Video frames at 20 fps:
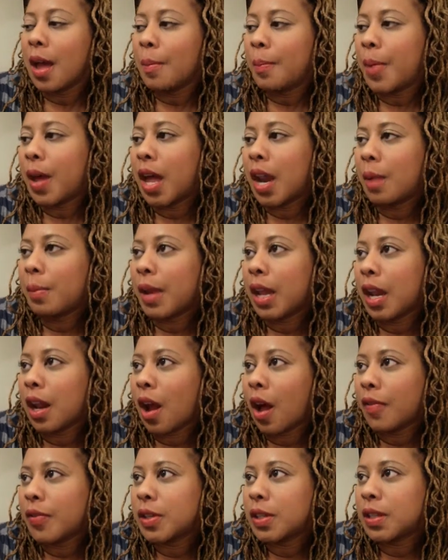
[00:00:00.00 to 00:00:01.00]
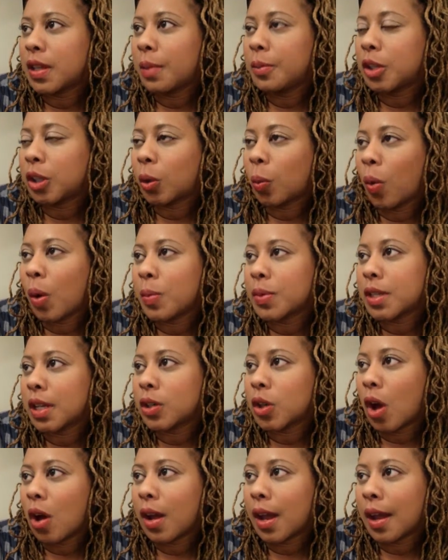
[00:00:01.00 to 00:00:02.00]
But I'm getting off the subject. What was I
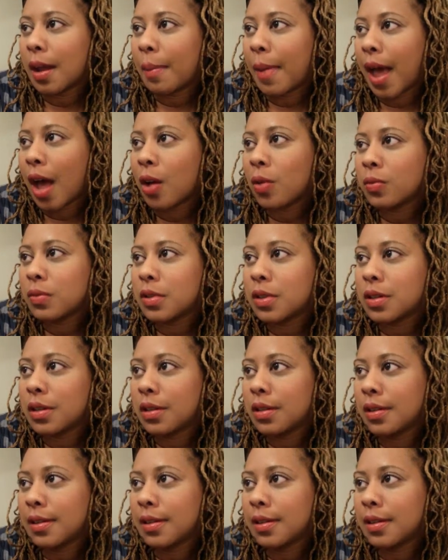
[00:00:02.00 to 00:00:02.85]
talking about?